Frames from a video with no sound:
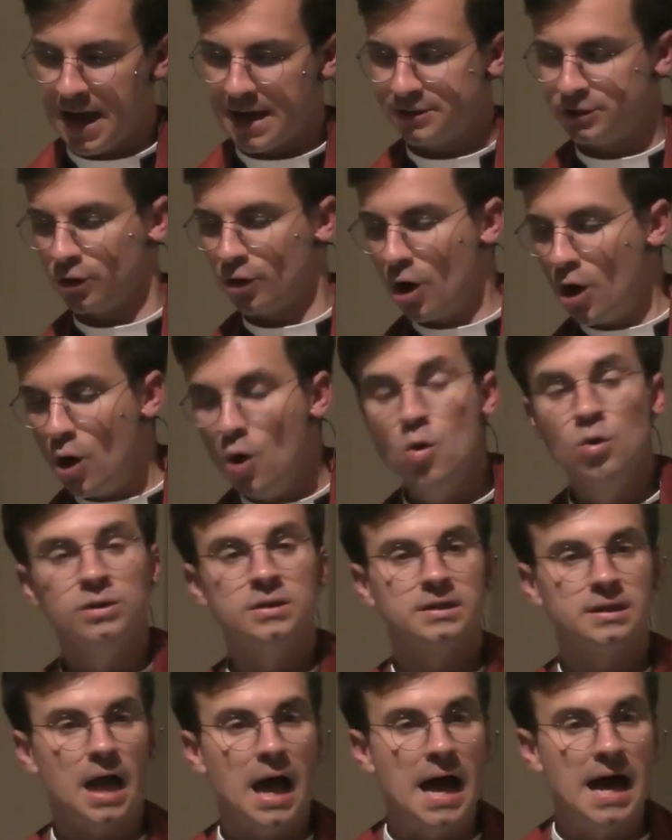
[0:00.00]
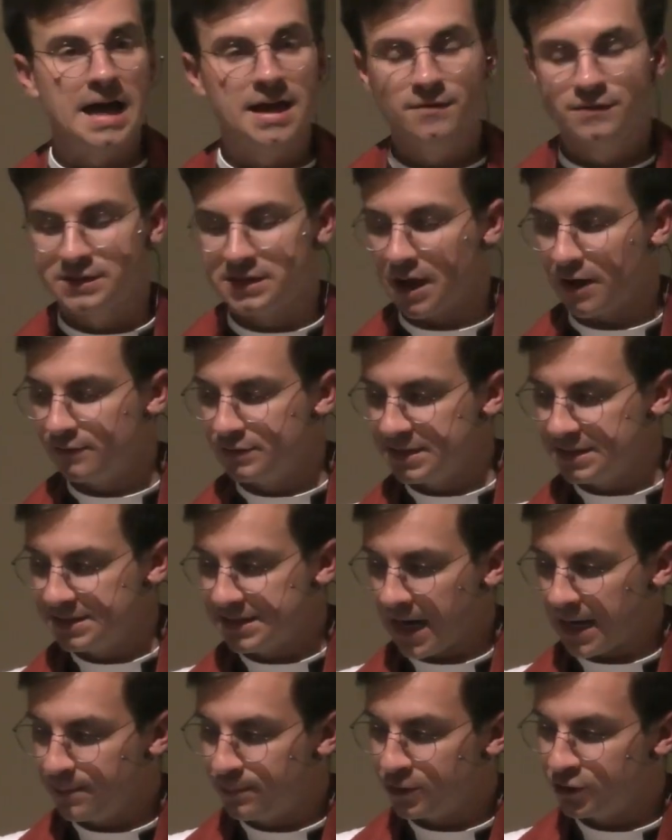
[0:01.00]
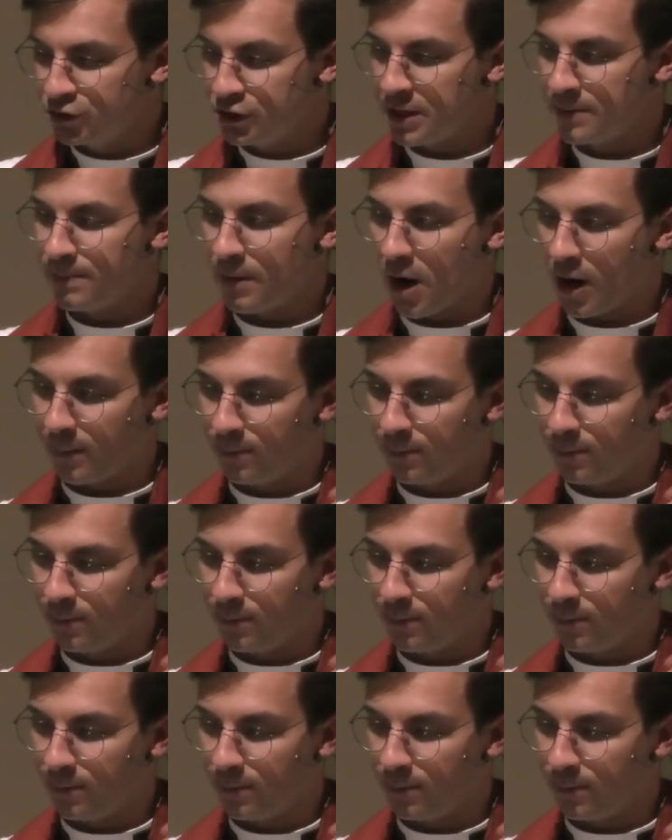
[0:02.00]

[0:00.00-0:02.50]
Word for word: as our own lives of discipleship